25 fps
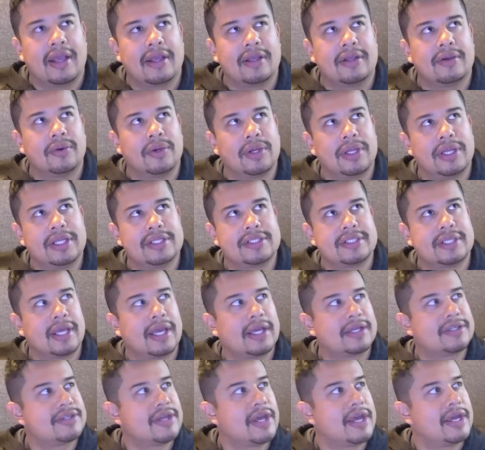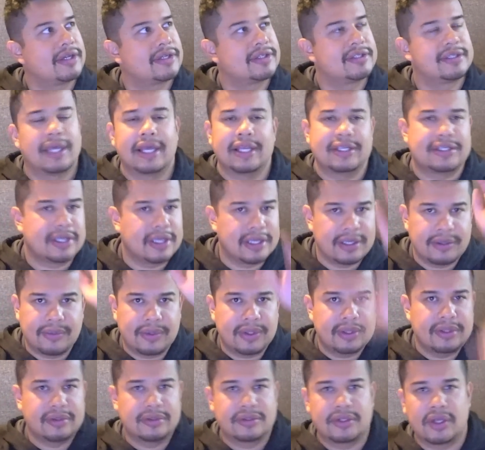Oh, it is ask.
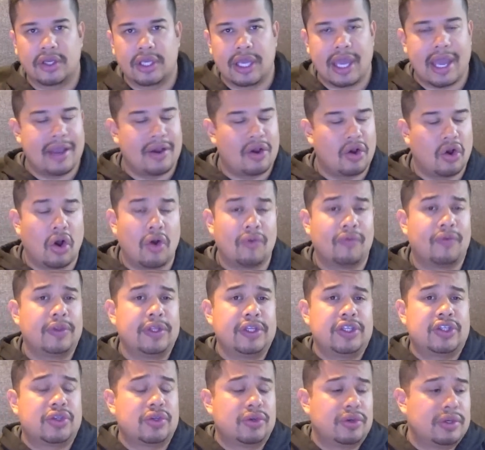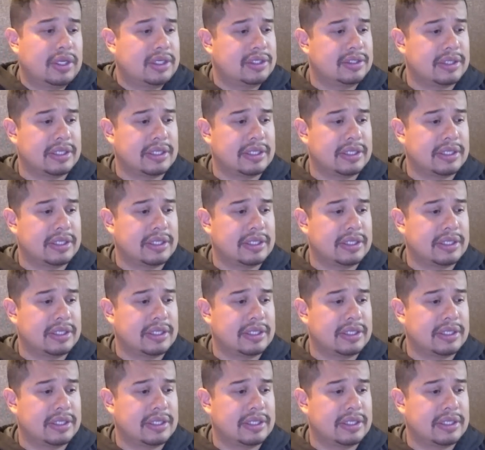Anyway, so yeah, hopefully soon.